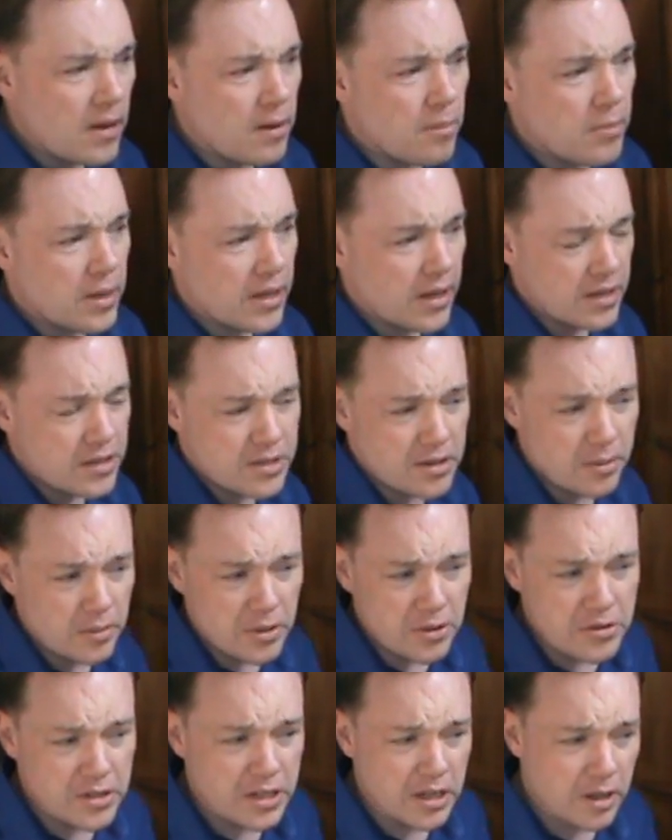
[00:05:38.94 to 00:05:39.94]
Because the
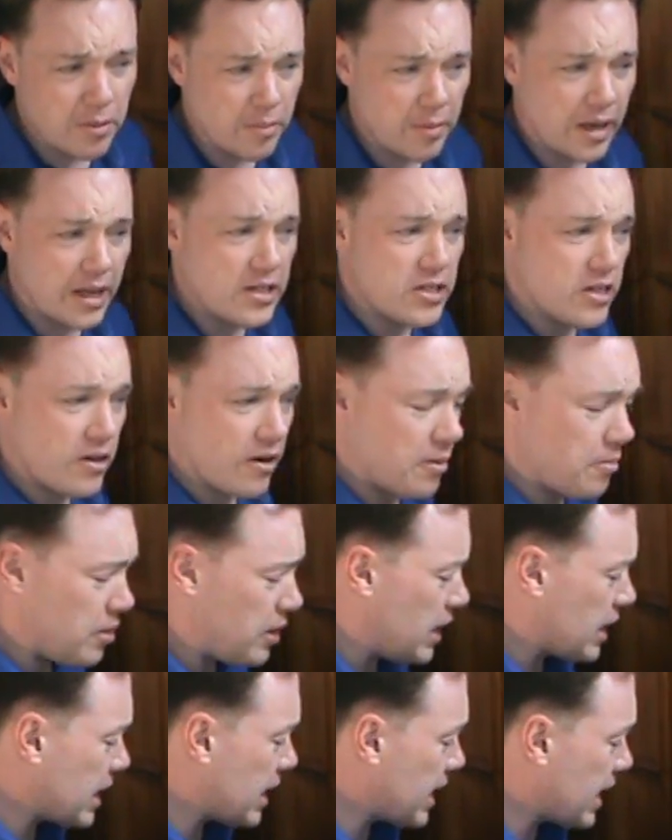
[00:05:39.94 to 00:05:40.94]
music by Jerry
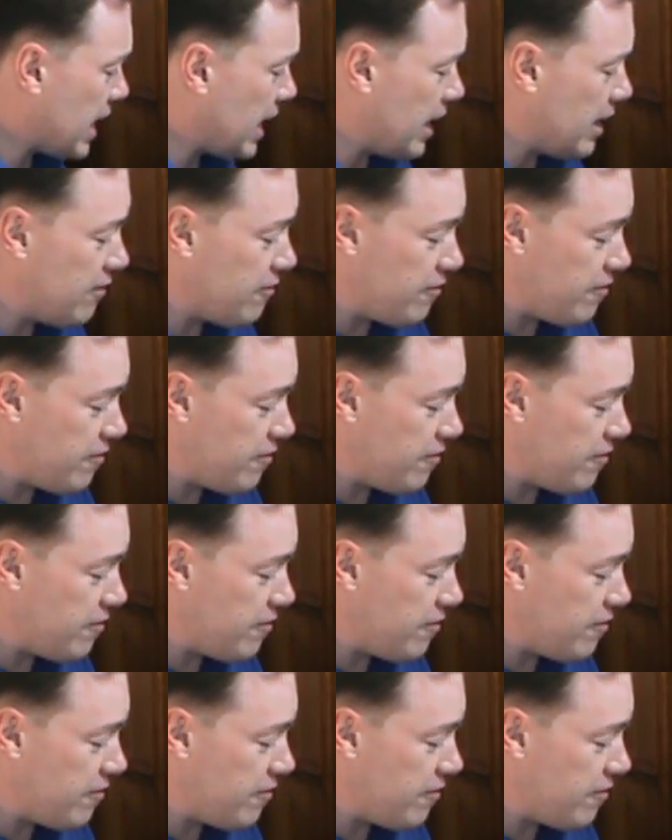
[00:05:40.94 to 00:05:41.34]
Bock, again,